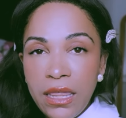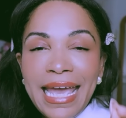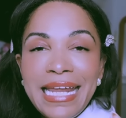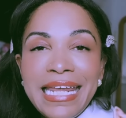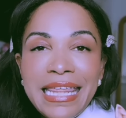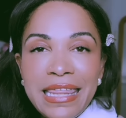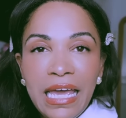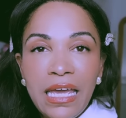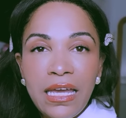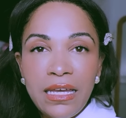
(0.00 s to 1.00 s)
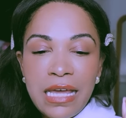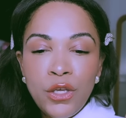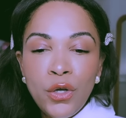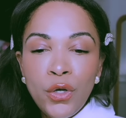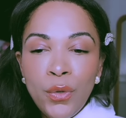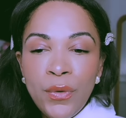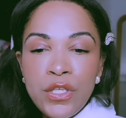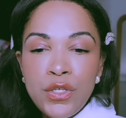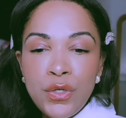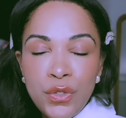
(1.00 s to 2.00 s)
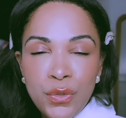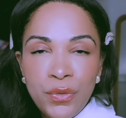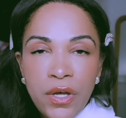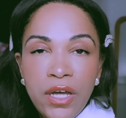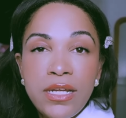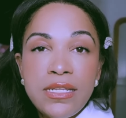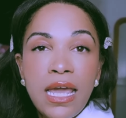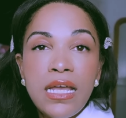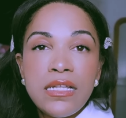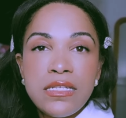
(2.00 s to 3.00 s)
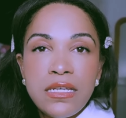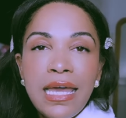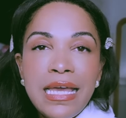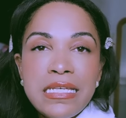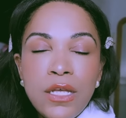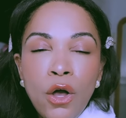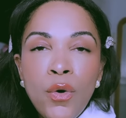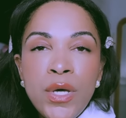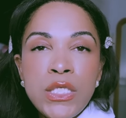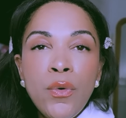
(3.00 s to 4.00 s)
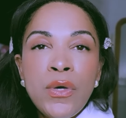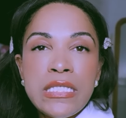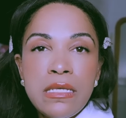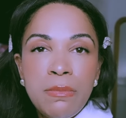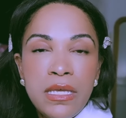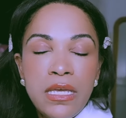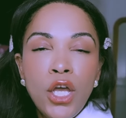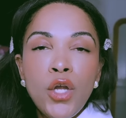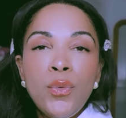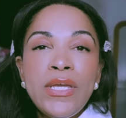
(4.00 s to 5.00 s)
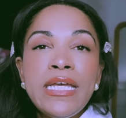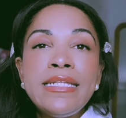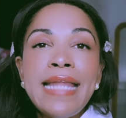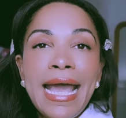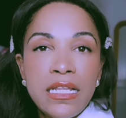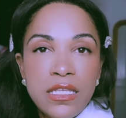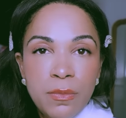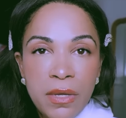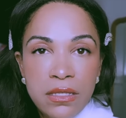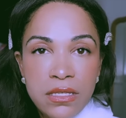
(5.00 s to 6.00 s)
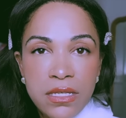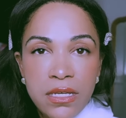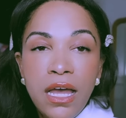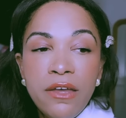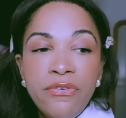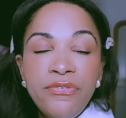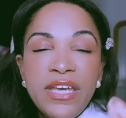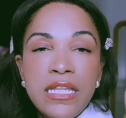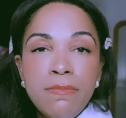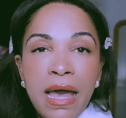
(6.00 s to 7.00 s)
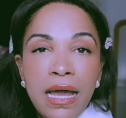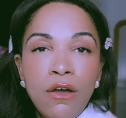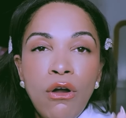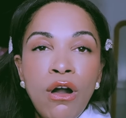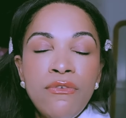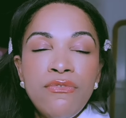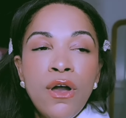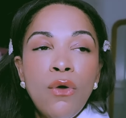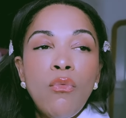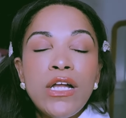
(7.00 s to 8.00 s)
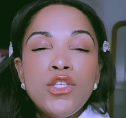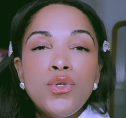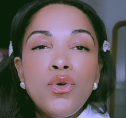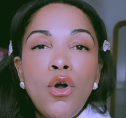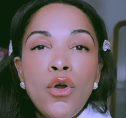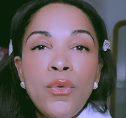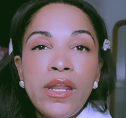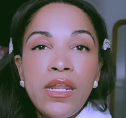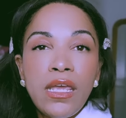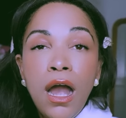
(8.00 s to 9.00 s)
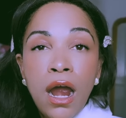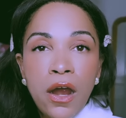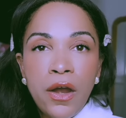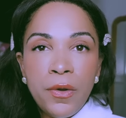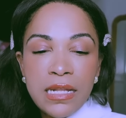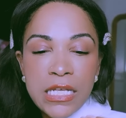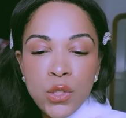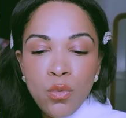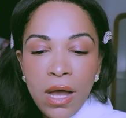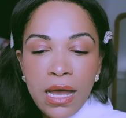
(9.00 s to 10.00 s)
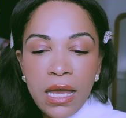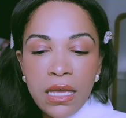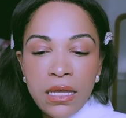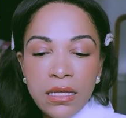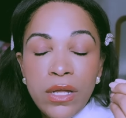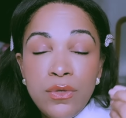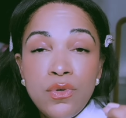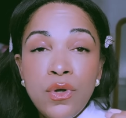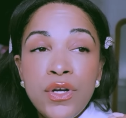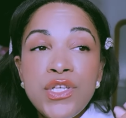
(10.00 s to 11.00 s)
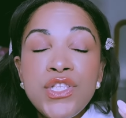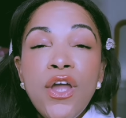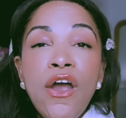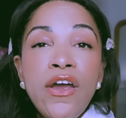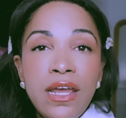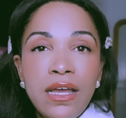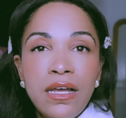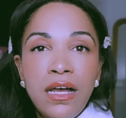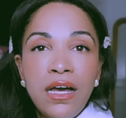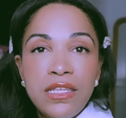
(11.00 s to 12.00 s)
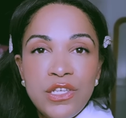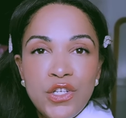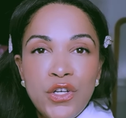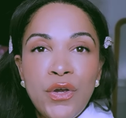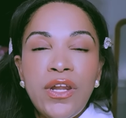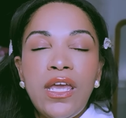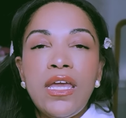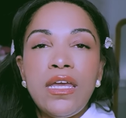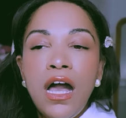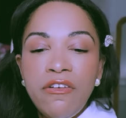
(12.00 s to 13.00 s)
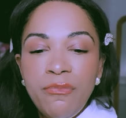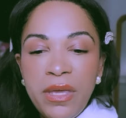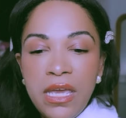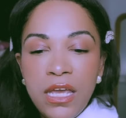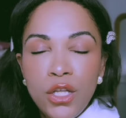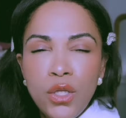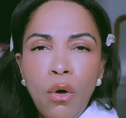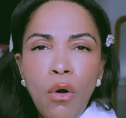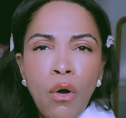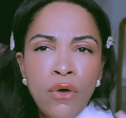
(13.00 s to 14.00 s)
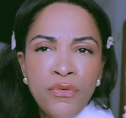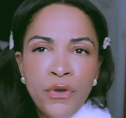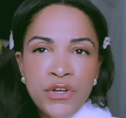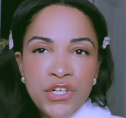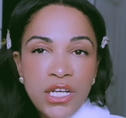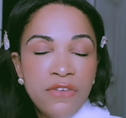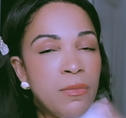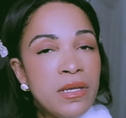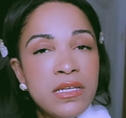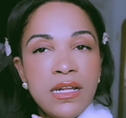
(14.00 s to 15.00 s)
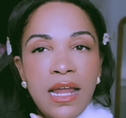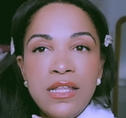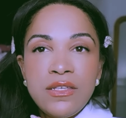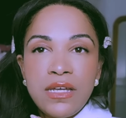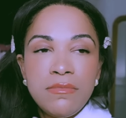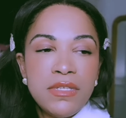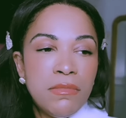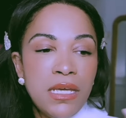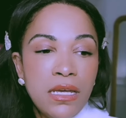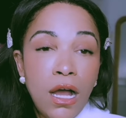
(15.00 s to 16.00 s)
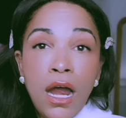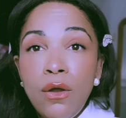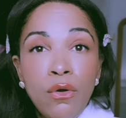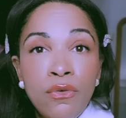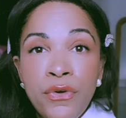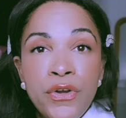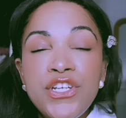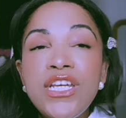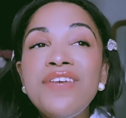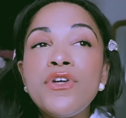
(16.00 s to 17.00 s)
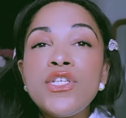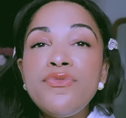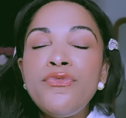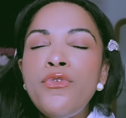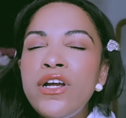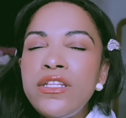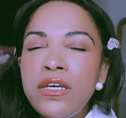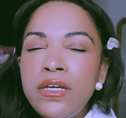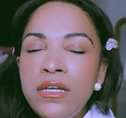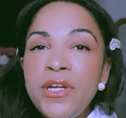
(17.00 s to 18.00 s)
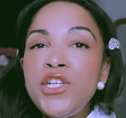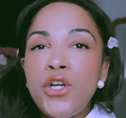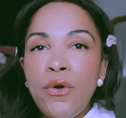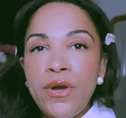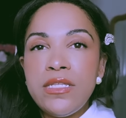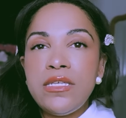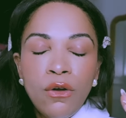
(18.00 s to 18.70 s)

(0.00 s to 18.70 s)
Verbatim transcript: Anything that you're going to do on a date is always going to be a reenactment, a feedback of what you already are. That's why when you're starting on this journey of being an overachiever, because clients who come to me are overachievers for the majority.